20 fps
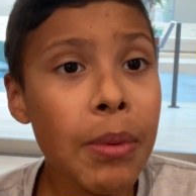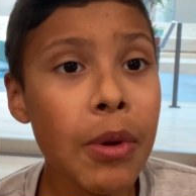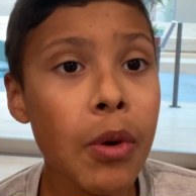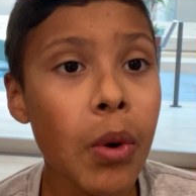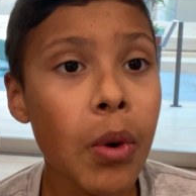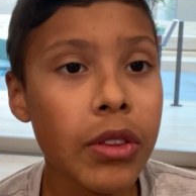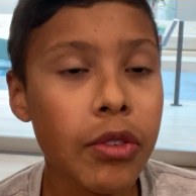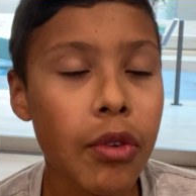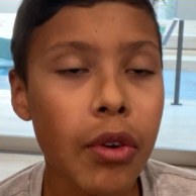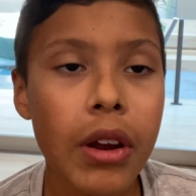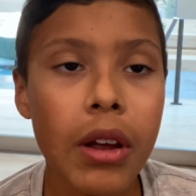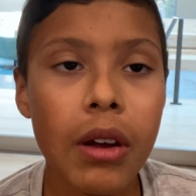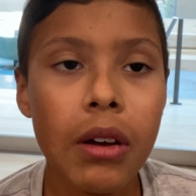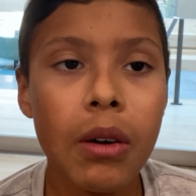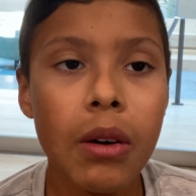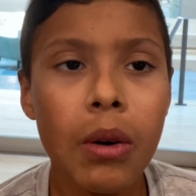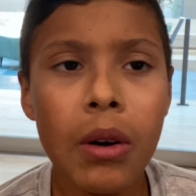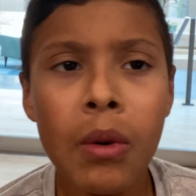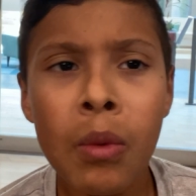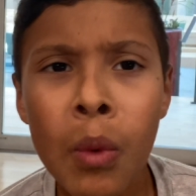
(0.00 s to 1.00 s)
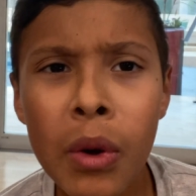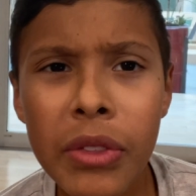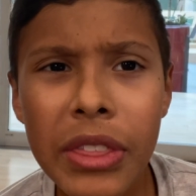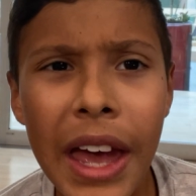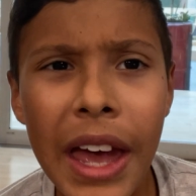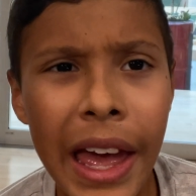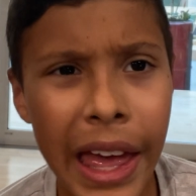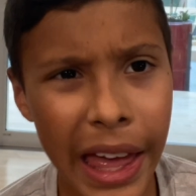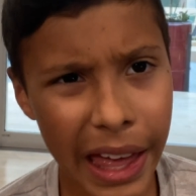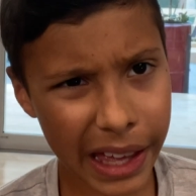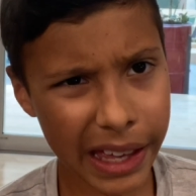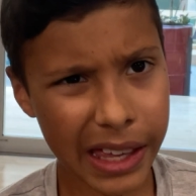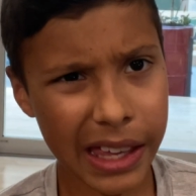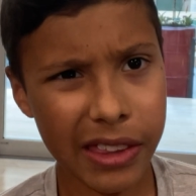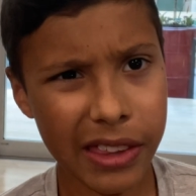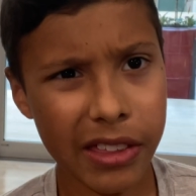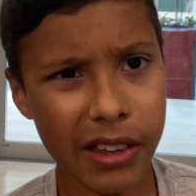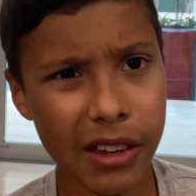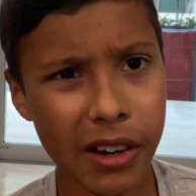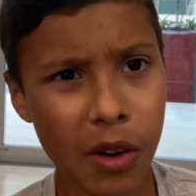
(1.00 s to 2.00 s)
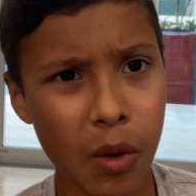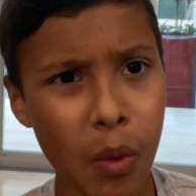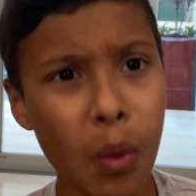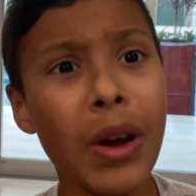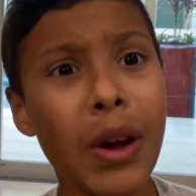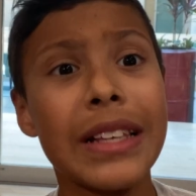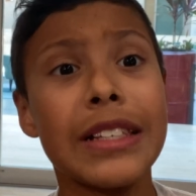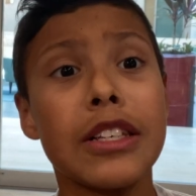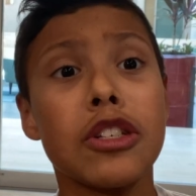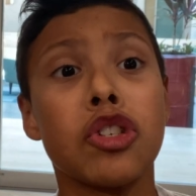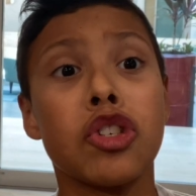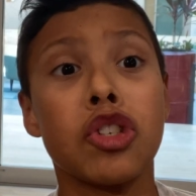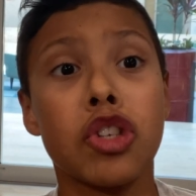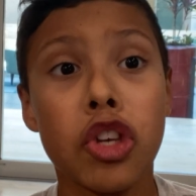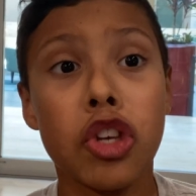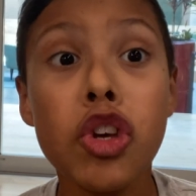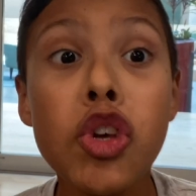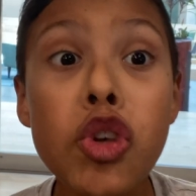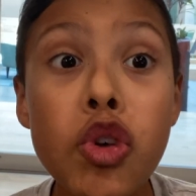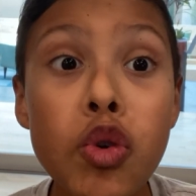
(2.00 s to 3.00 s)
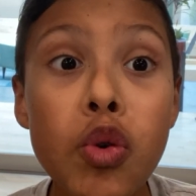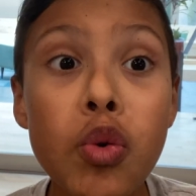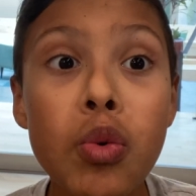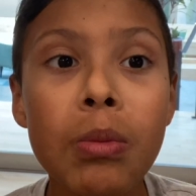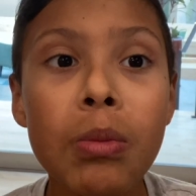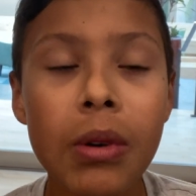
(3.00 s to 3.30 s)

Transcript: be wondering, what the heck Ethan? What is a Skewb?